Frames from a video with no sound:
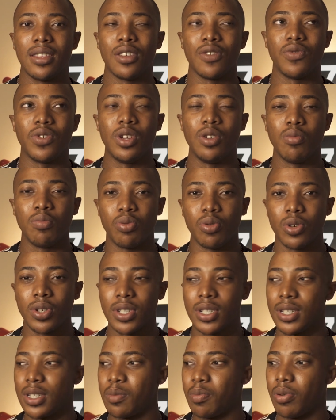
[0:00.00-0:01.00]
the really
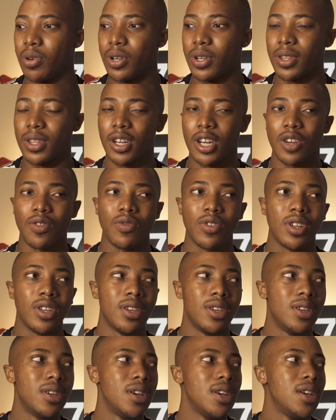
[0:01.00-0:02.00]
important part that I
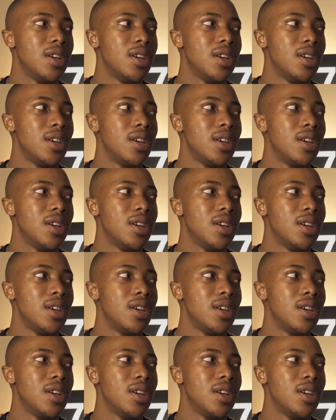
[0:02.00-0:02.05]
really